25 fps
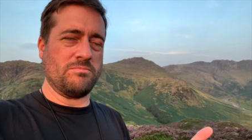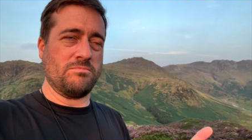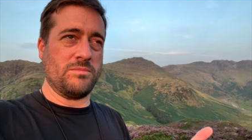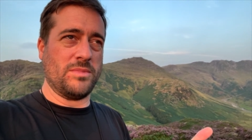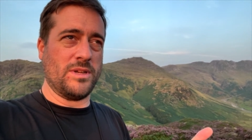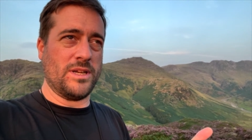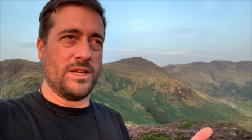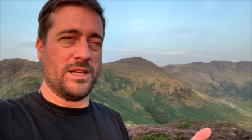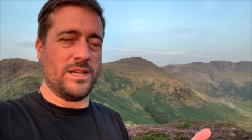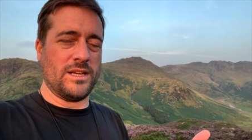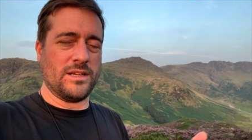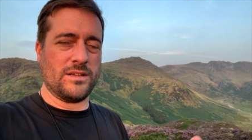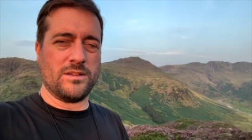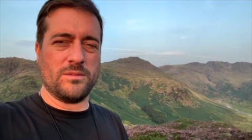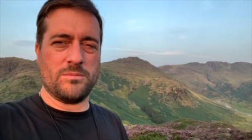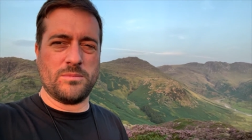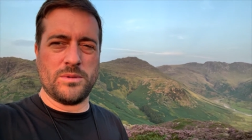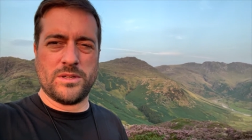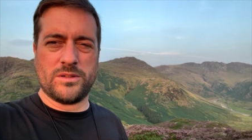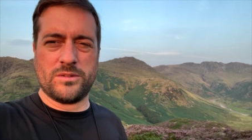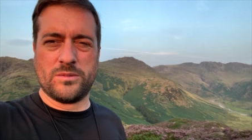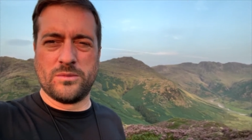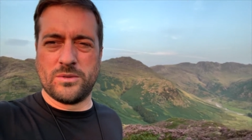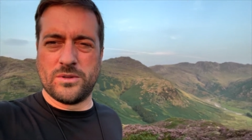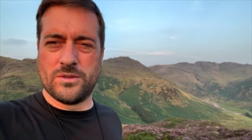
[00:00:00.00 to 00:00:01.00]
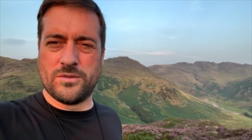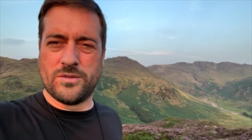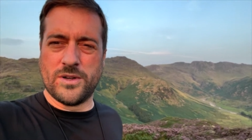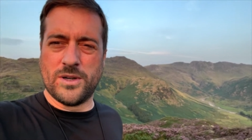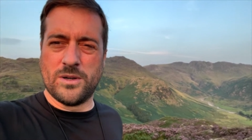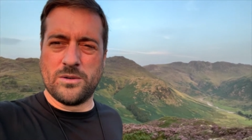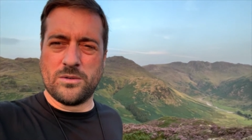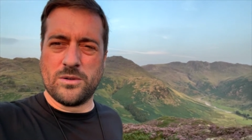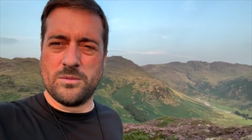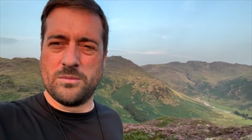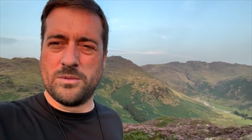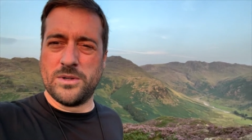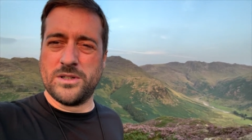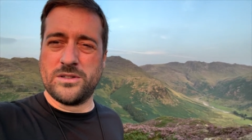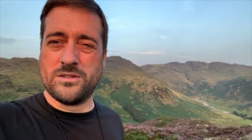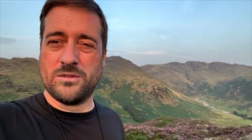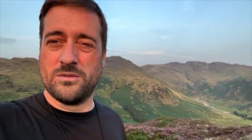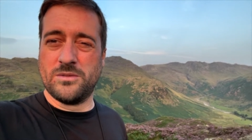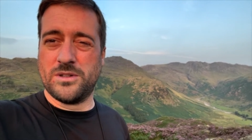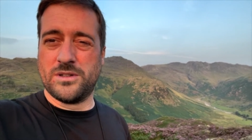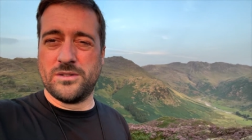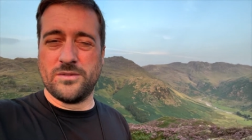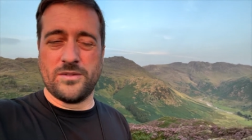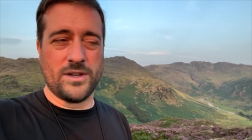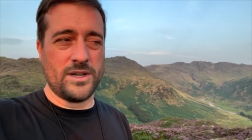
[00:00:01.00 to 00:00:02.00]
Could be issue with the film, could be issue
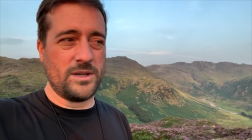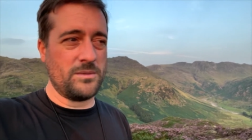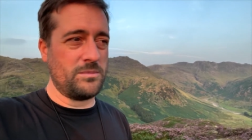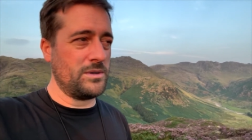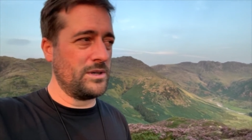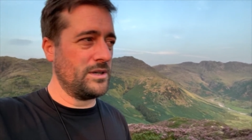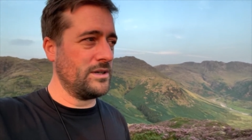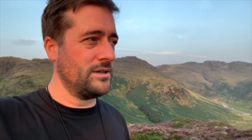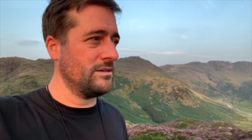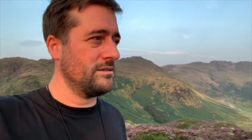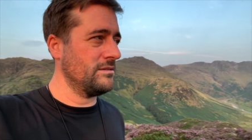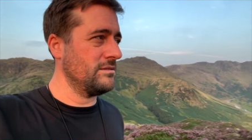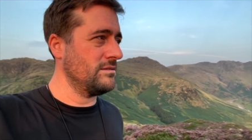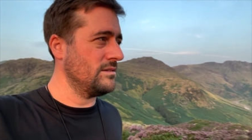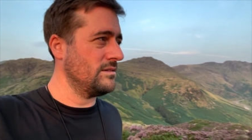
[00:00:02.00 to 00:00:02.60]
with developing.